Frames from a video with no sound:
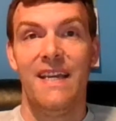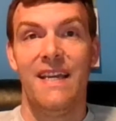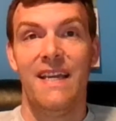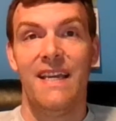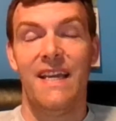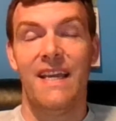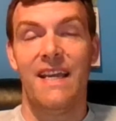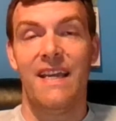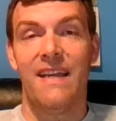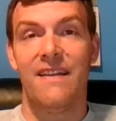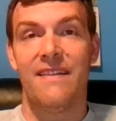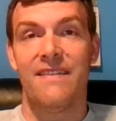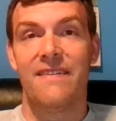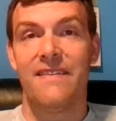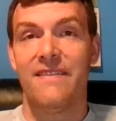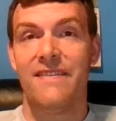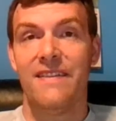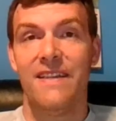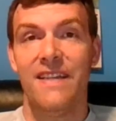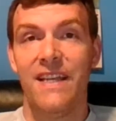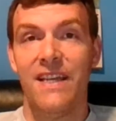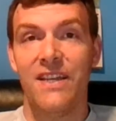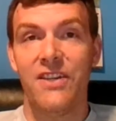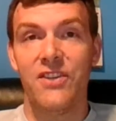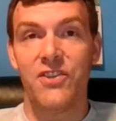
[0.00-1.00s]
And since
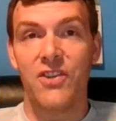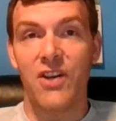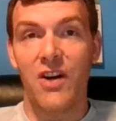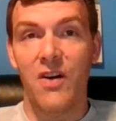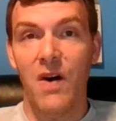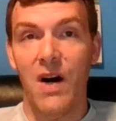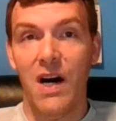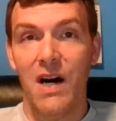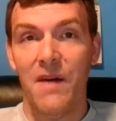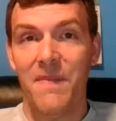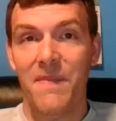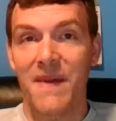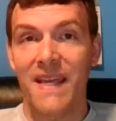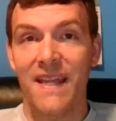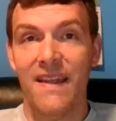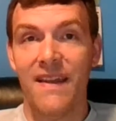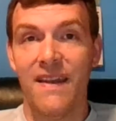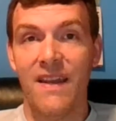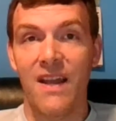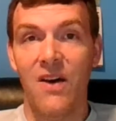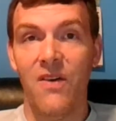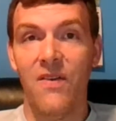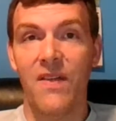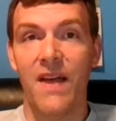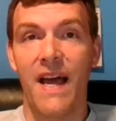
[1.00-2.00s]
he didn't show up, he didn't
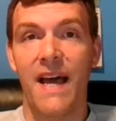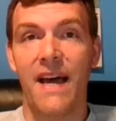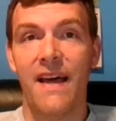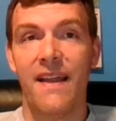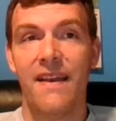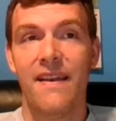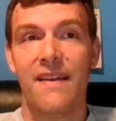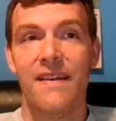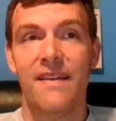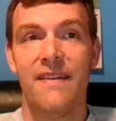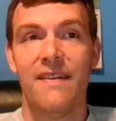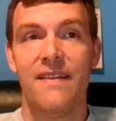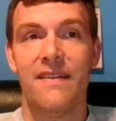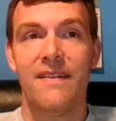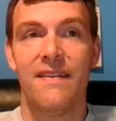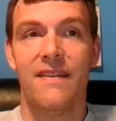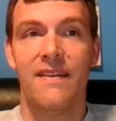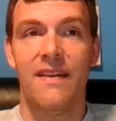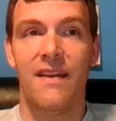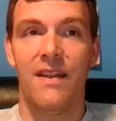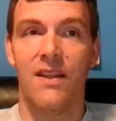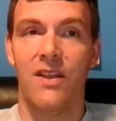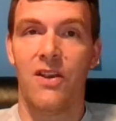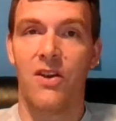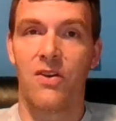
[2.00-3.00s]
know that,
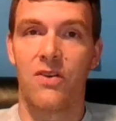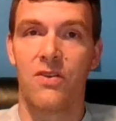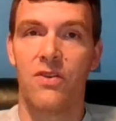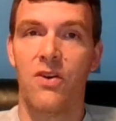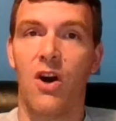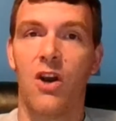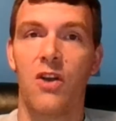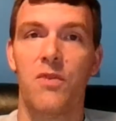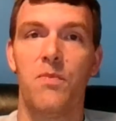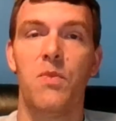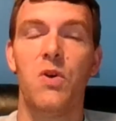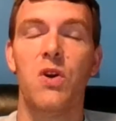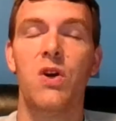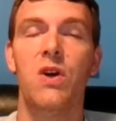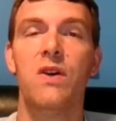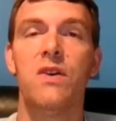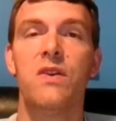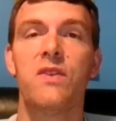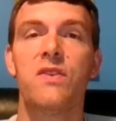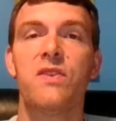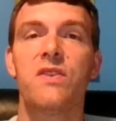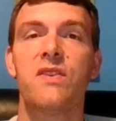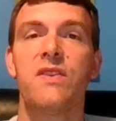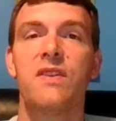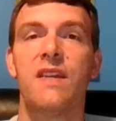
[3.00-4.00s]
and he heard Garth
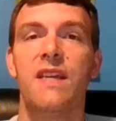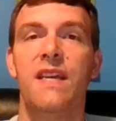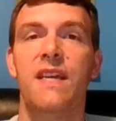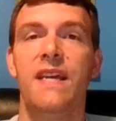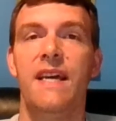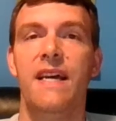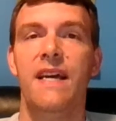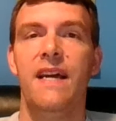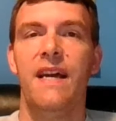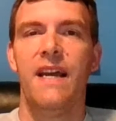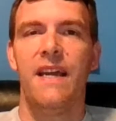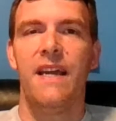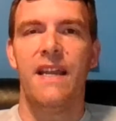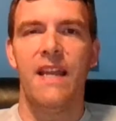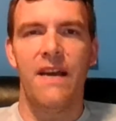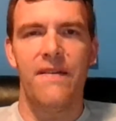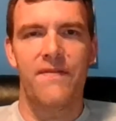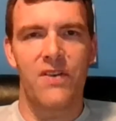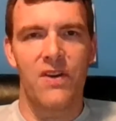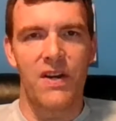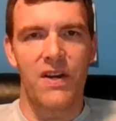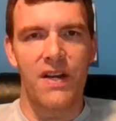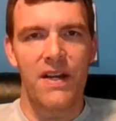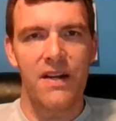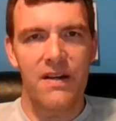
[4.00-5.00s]
Brooks. And
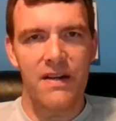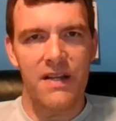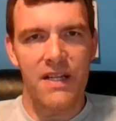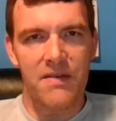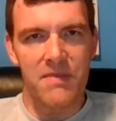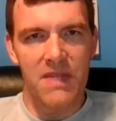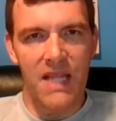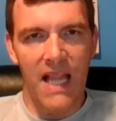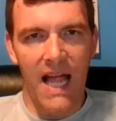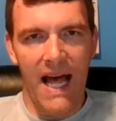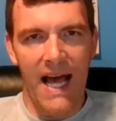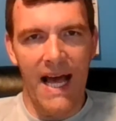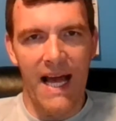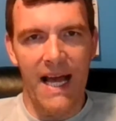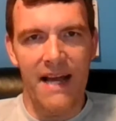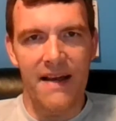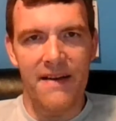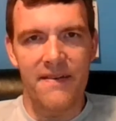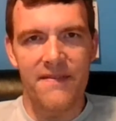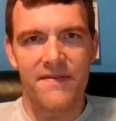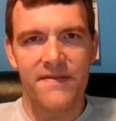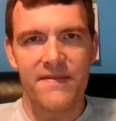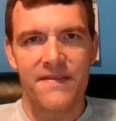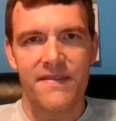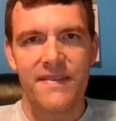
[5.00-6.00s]
after hearing him
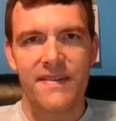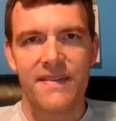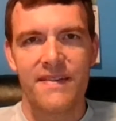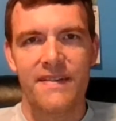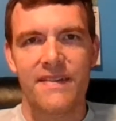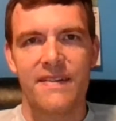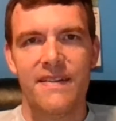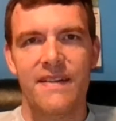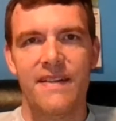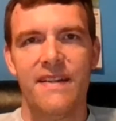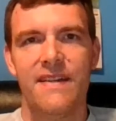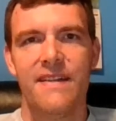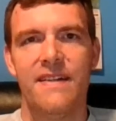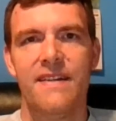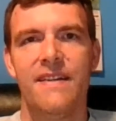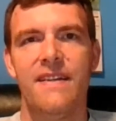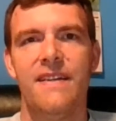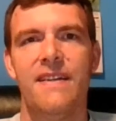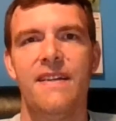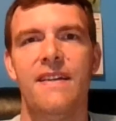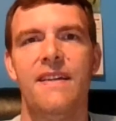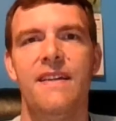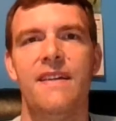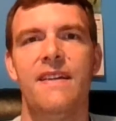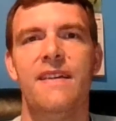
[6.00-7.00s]
live,
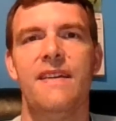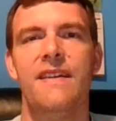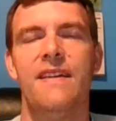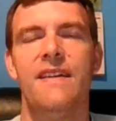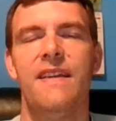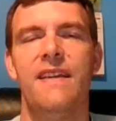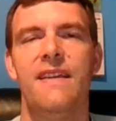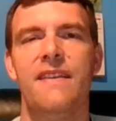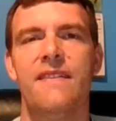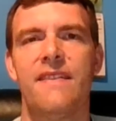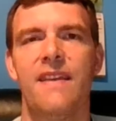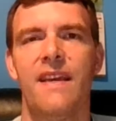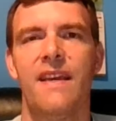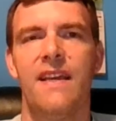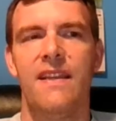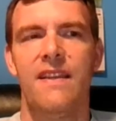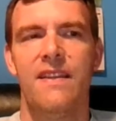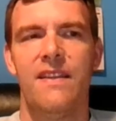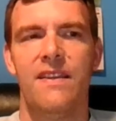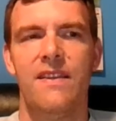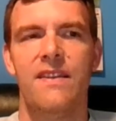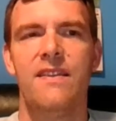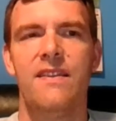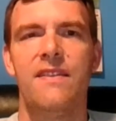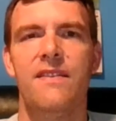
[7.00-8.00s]
he said,
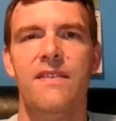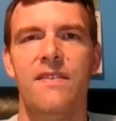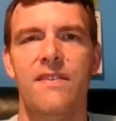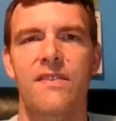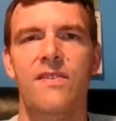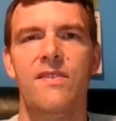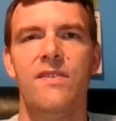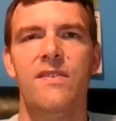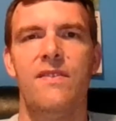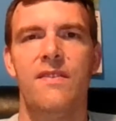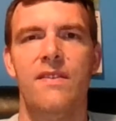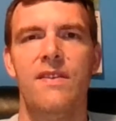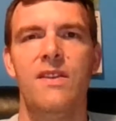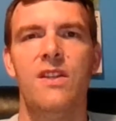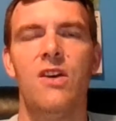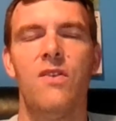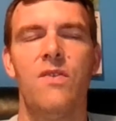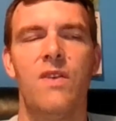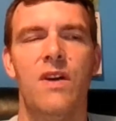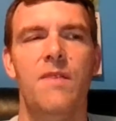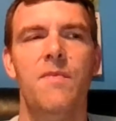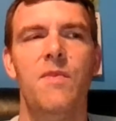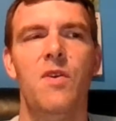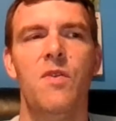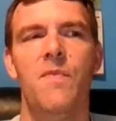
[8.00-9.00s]

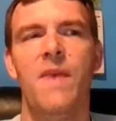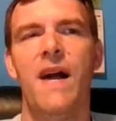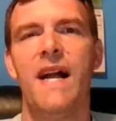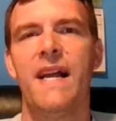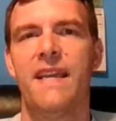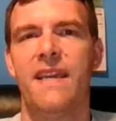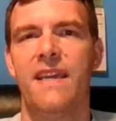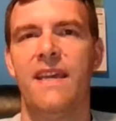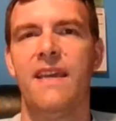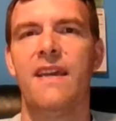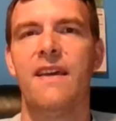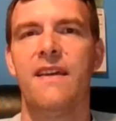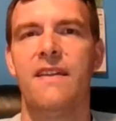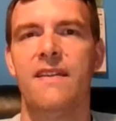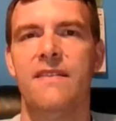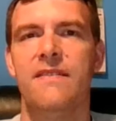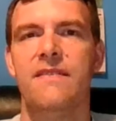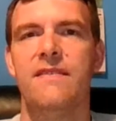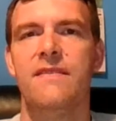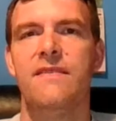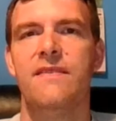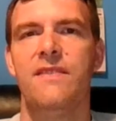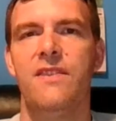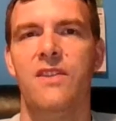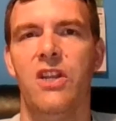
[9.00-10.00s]
come on back in,
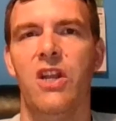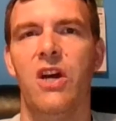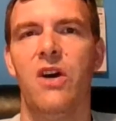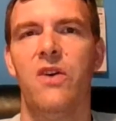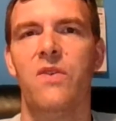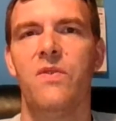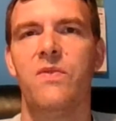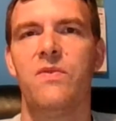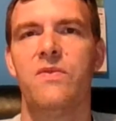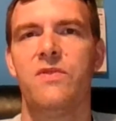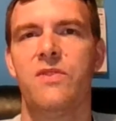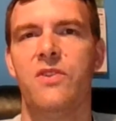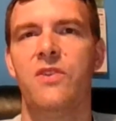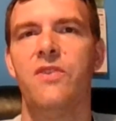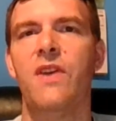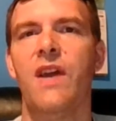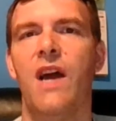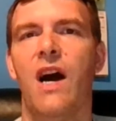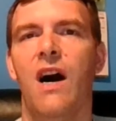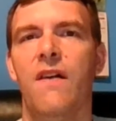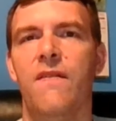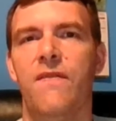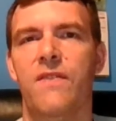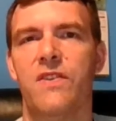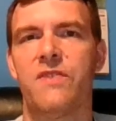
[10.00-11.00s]
to the
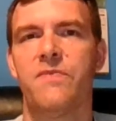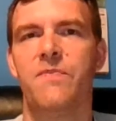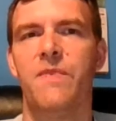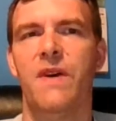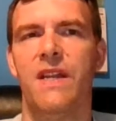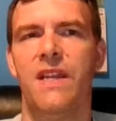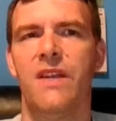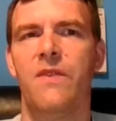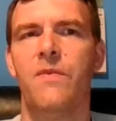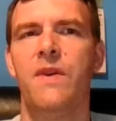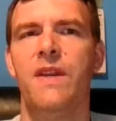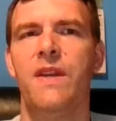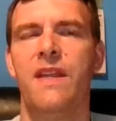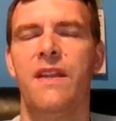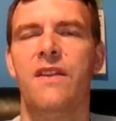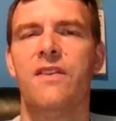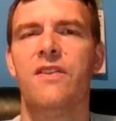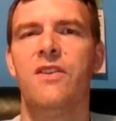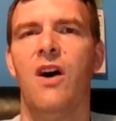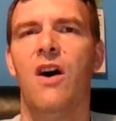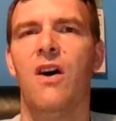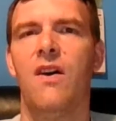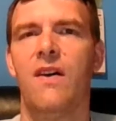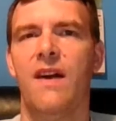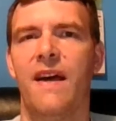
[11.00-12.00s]
office Monday. We need to
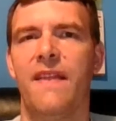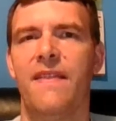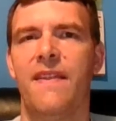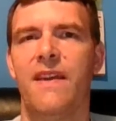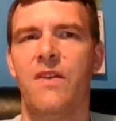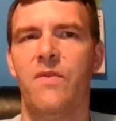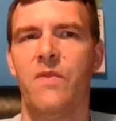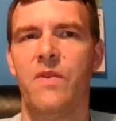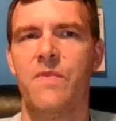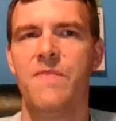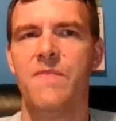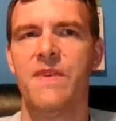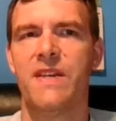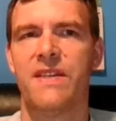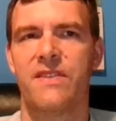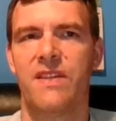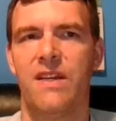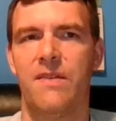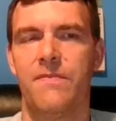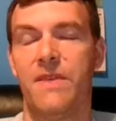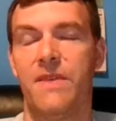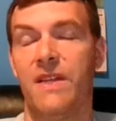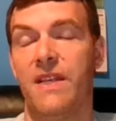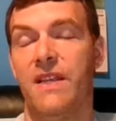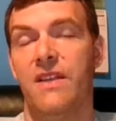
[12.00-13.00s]
talk. I think we missed
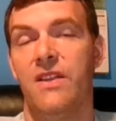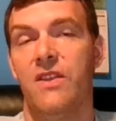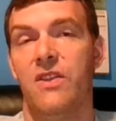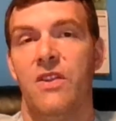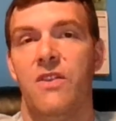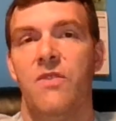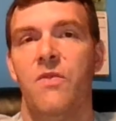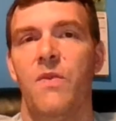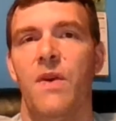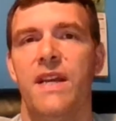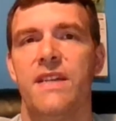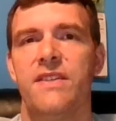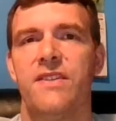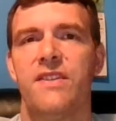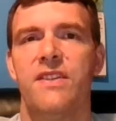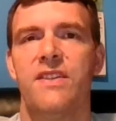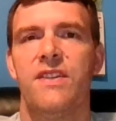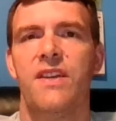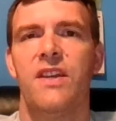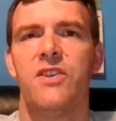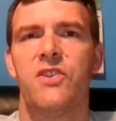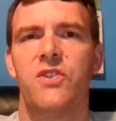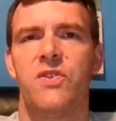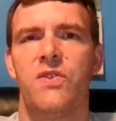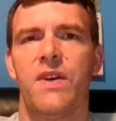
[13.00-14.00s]
something. And the rest is
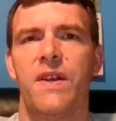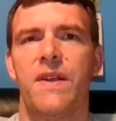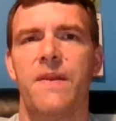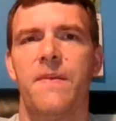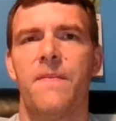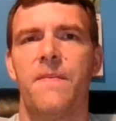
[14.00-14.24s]
history.